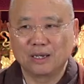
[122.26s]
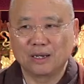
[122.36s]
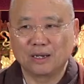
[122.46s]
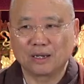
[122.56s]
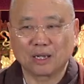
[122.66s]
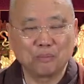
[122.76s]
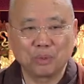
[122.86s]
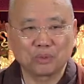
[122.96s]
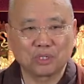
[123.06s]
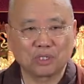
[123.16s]

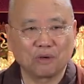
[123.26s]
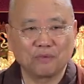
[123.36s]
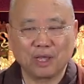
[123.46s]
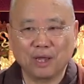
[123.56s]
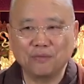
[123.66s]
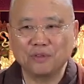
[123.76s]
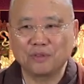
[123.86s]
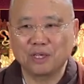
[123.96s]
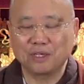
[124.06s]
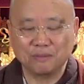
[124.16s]
composes of
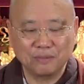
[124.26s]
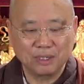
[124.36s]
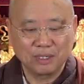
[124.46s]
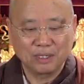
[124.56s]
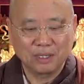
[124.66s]
everything